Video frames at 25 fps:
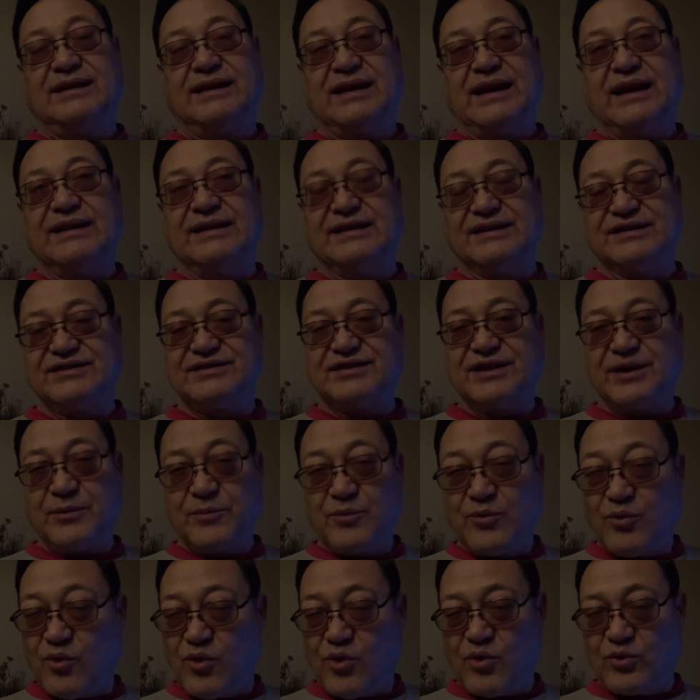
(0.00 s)
and the
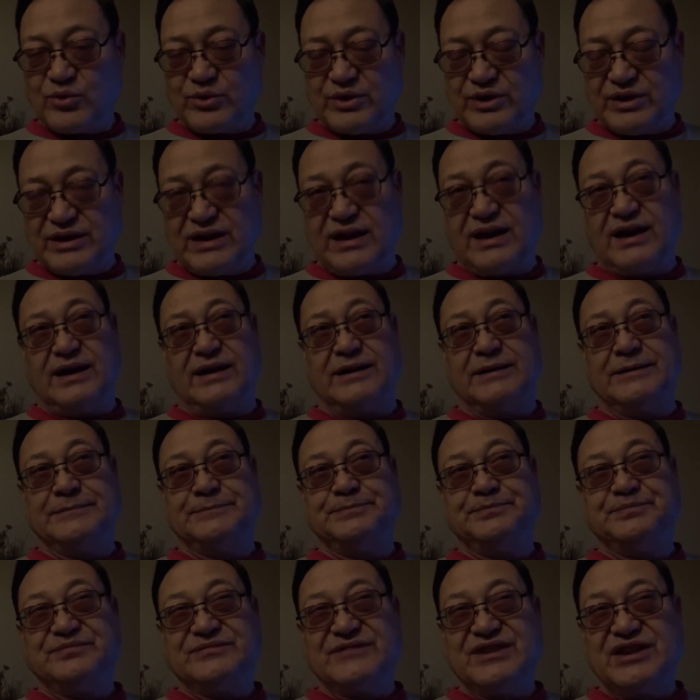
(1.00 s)
sun won't
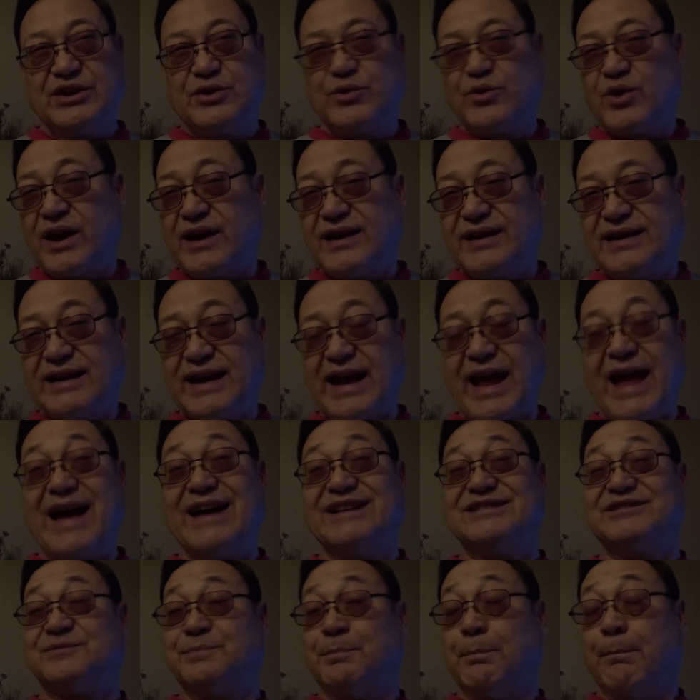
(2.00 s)
degrade it
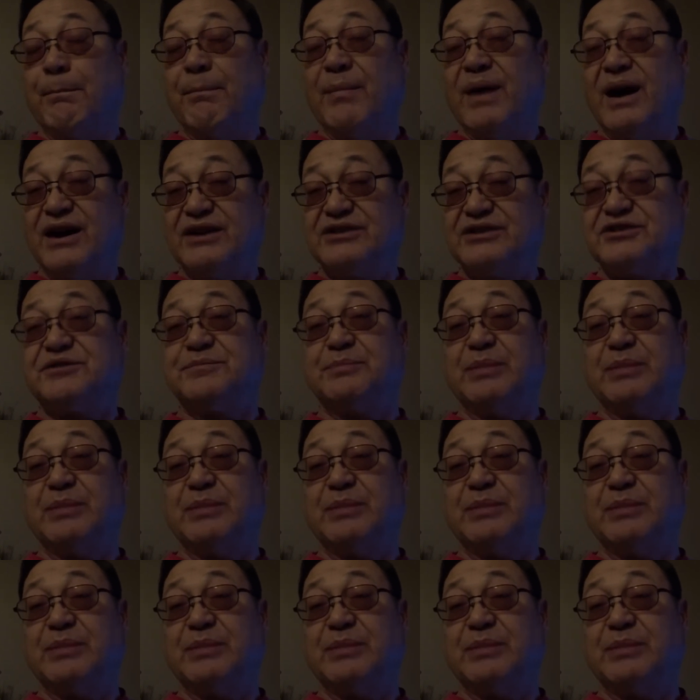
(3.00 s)
as much,